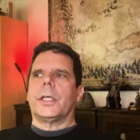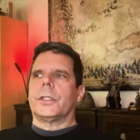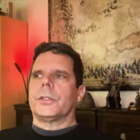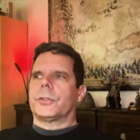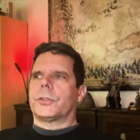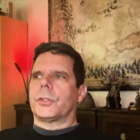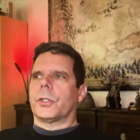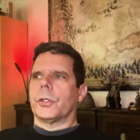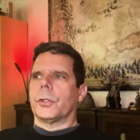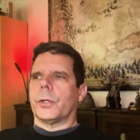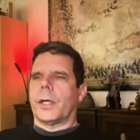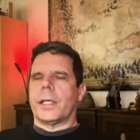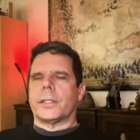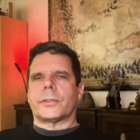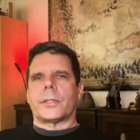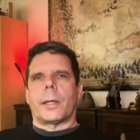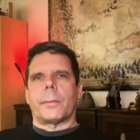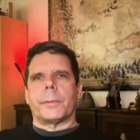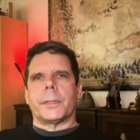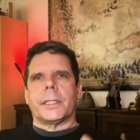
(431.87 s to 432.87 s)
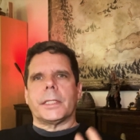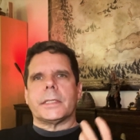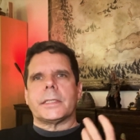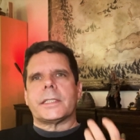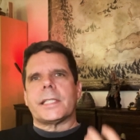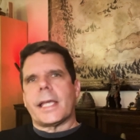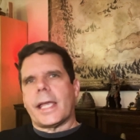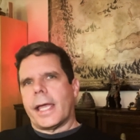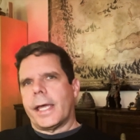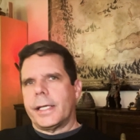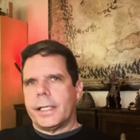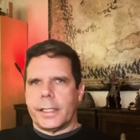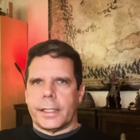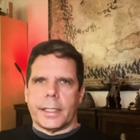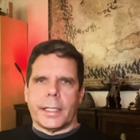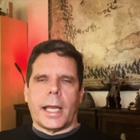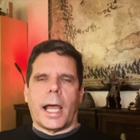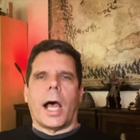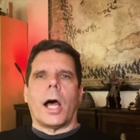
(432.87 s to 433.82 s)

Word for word: So as I begin to edit it,